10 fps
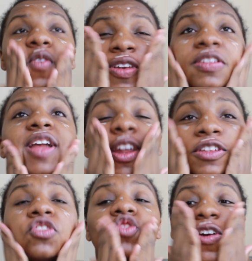It it's not a
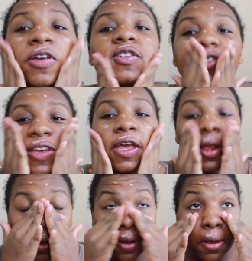strong
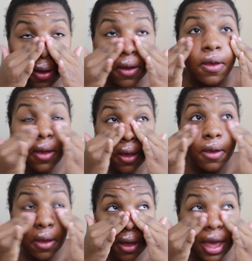scent,
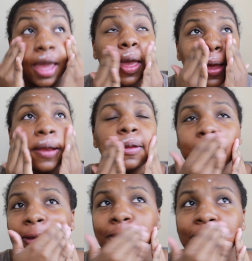and
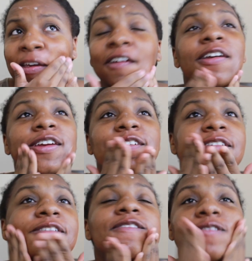this is
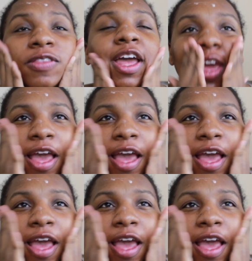very, like, it